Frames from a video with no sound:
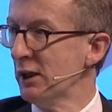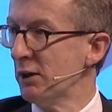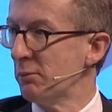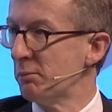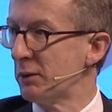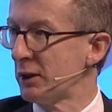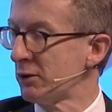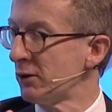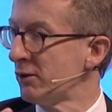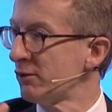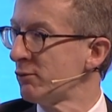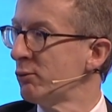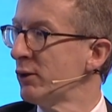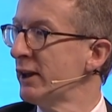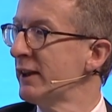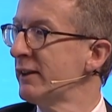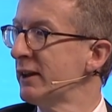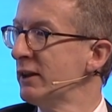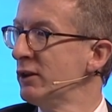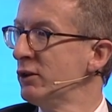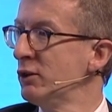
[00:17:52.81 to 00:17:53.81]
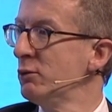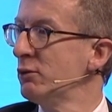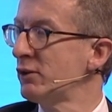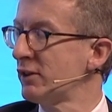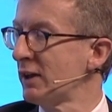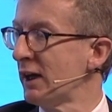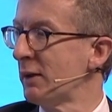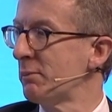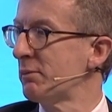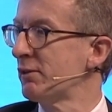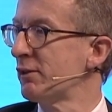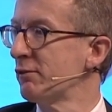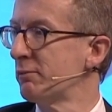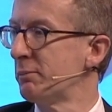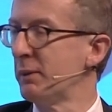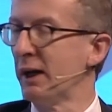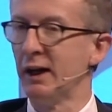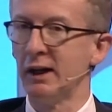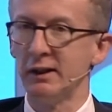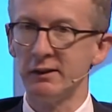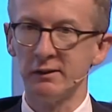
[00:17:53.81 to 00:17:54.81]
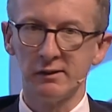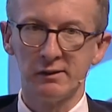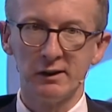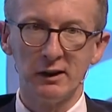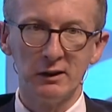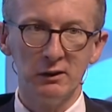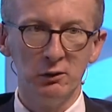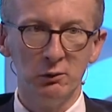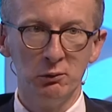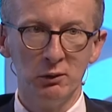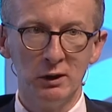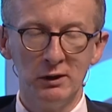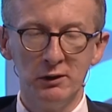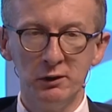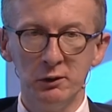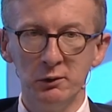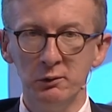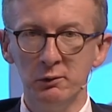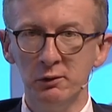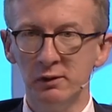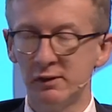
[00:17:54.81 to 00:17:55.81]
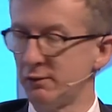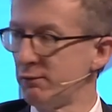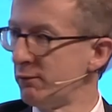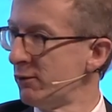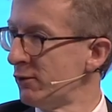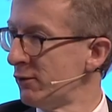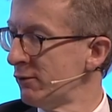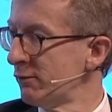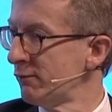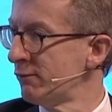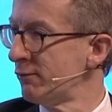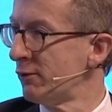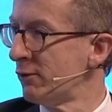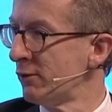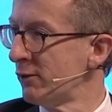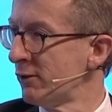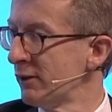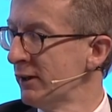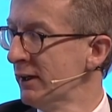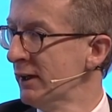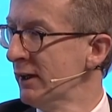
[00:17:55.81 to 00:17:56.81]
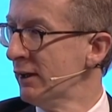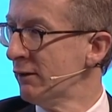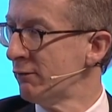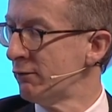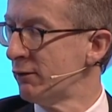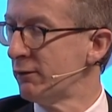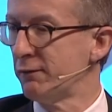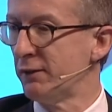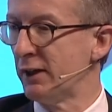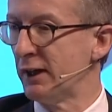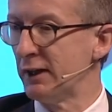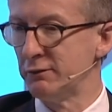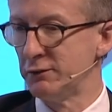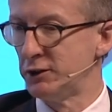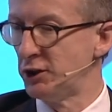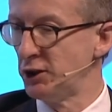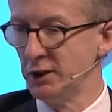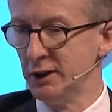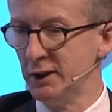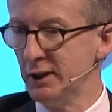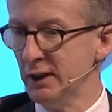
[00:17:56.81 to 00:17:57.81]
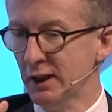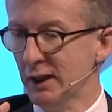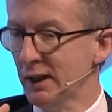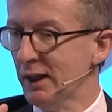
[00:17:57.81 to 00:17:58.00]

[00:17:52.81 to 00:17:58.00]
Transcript: because with the new types of bands that you will use for 5G,